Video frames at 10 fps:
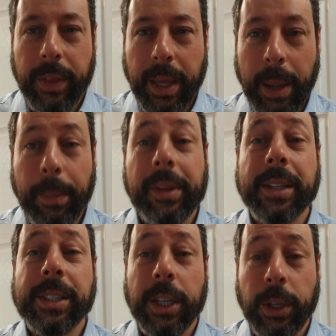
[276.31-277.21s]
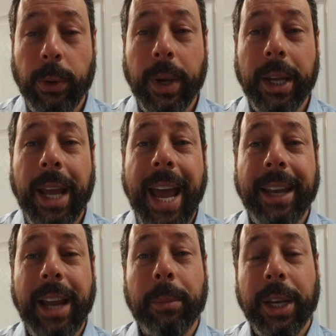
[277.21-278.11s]
impetus to do it,
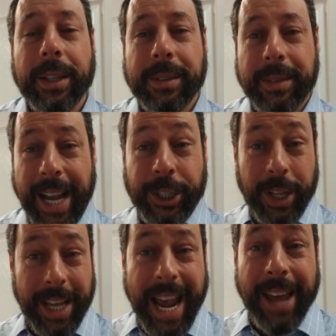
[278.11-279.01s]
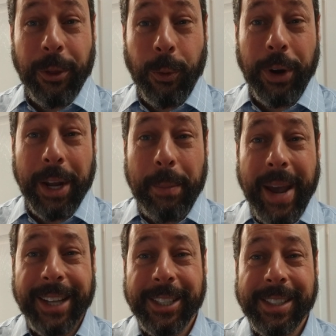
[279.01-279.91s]
and I'm going to actually add the word
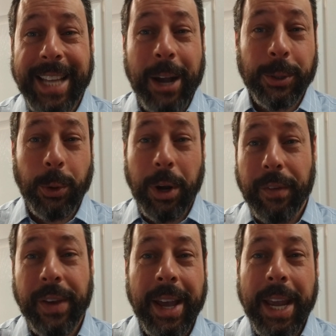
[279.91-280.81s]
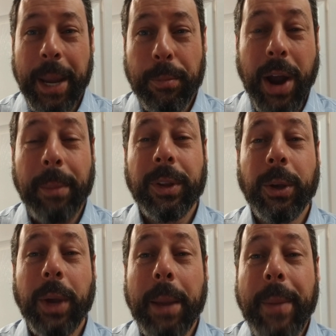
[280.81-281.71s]
impact just now, sort of
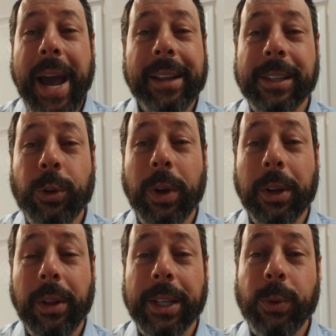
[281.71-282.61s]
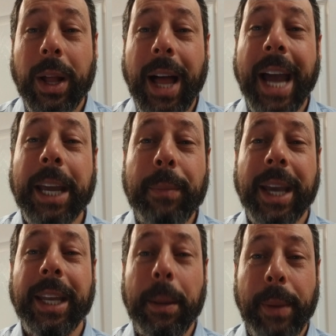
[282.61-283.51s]
impromptu. Impact is critical as well. I can
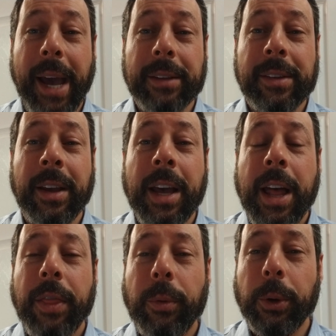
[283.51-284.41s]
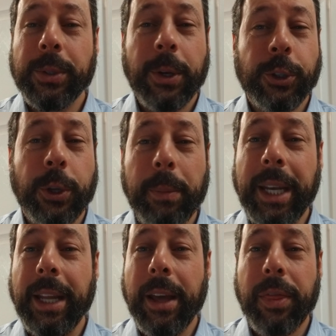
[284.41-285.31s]
make an impact through social
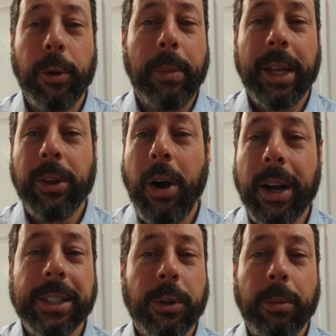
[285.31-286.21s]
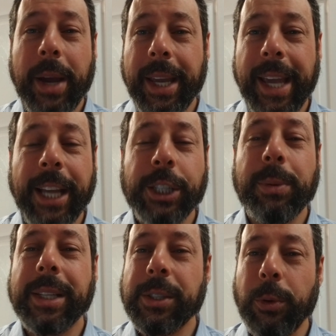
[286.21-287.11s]
media, through my talks, through my
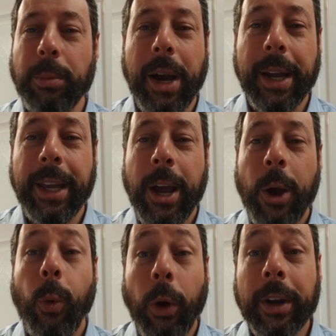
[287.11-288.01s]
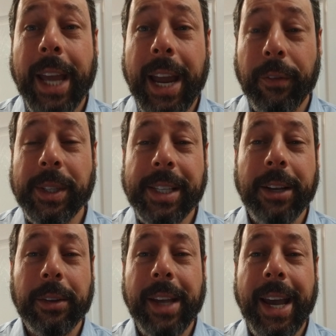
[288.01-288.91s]
engagements, through my work every
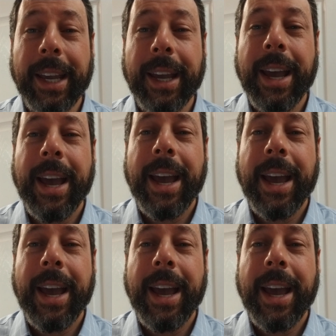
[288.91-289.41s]
single day,